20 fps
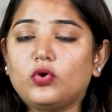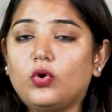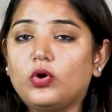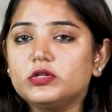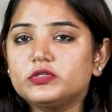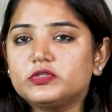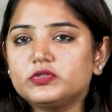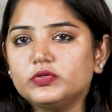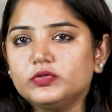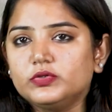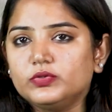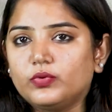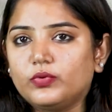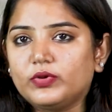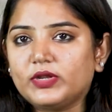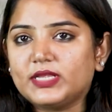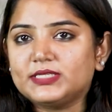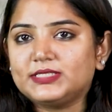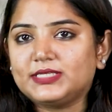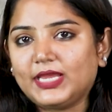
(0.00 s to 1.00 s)
also
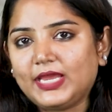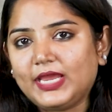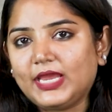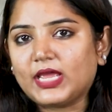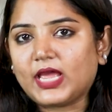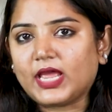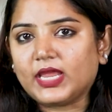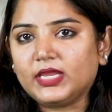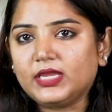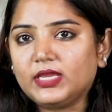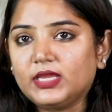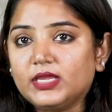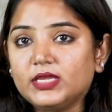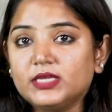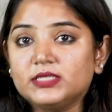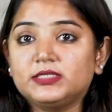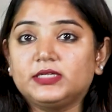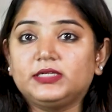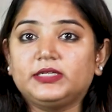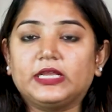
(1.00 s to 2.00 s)
known as AI,
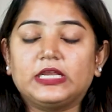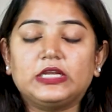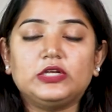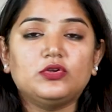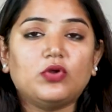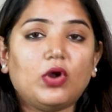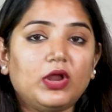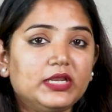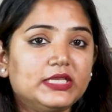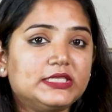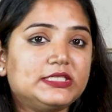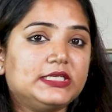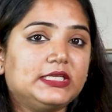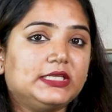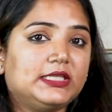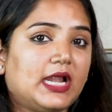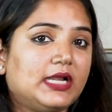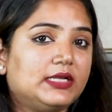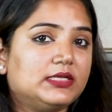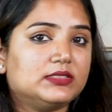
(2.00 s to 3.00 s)
is a technology
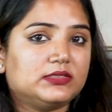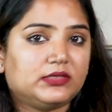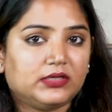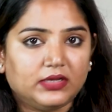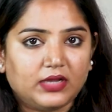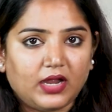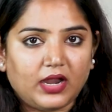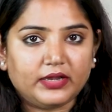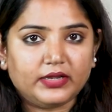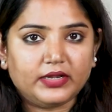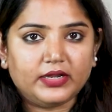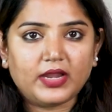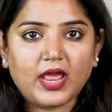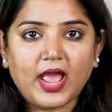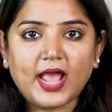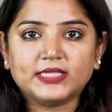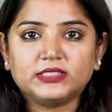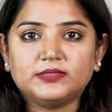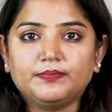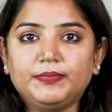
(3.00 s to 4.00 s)
that is regarded
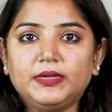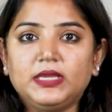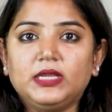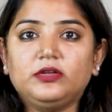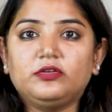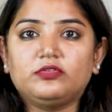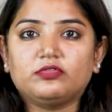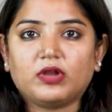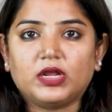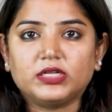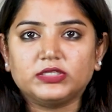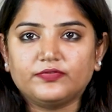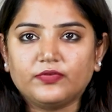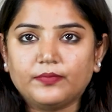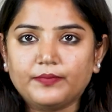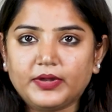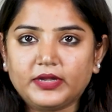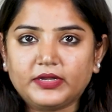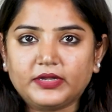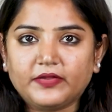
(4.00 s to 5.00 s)
as being
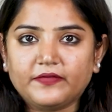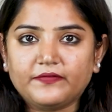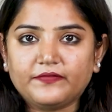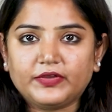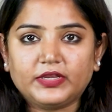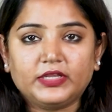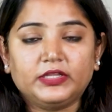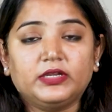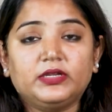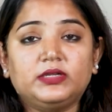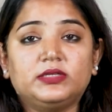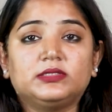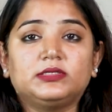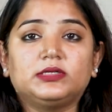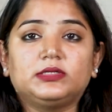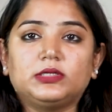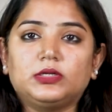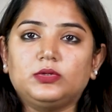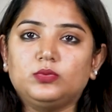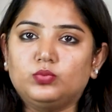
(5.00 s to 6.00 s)
transformative in the
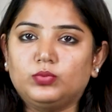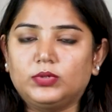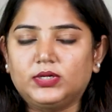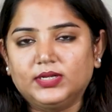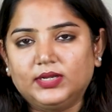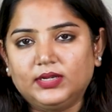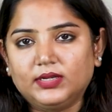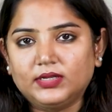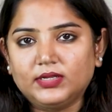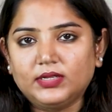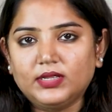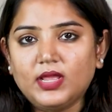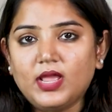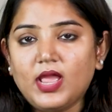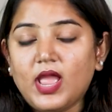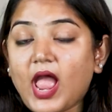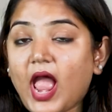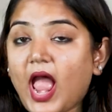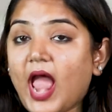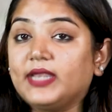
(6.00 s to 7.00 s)
digital world
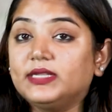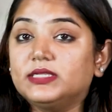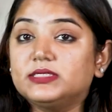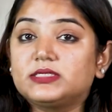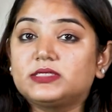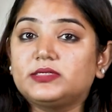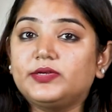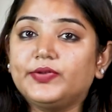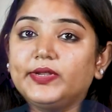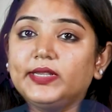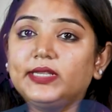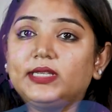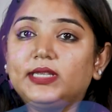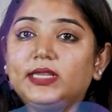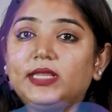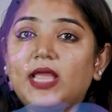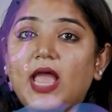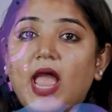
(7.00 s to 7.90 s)
and is currently